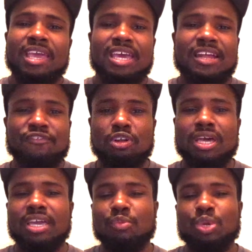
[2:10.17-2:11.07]
And I feel
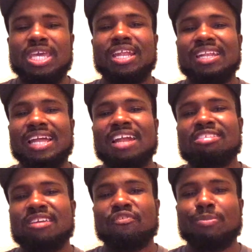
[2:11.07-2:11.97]
like we get a lot of
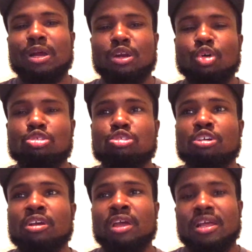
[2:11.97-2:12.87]
stuff from our
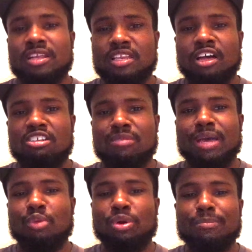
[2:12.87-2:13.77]
culture that talks
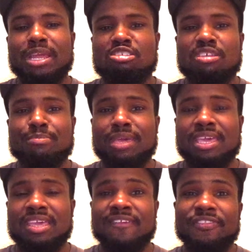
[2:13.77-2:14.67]
about what men should
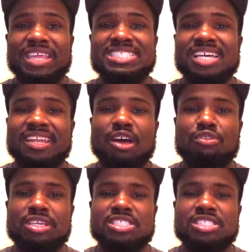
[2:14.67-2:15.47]
be that's unhealthy.